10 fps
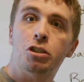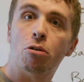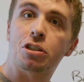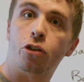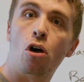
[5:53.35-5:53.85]

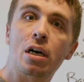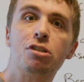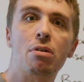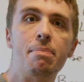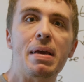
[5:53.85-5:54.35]
So as long
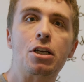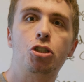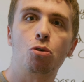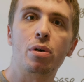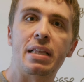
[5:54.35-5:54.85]
as we make
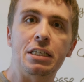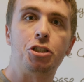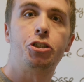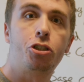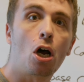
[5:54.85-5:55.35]
sure that
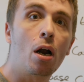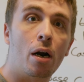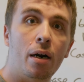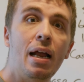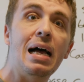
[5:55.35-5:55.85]

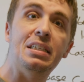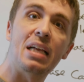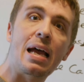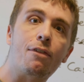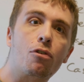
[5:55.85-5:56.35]
star has
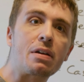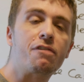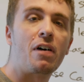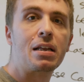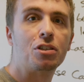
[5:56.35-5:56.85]
every
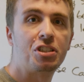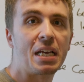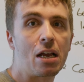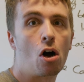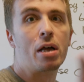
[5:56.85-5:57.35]
final
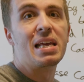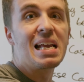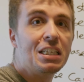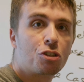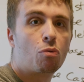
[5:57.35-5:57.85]
state on
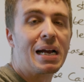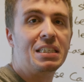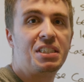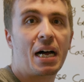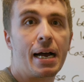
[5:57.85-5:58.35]
its right
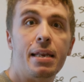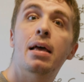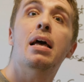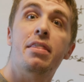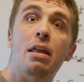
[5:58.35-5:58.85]
side,
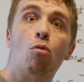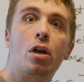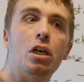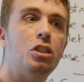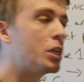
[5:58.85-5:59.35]
then we're
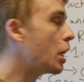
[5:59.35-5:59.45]
good to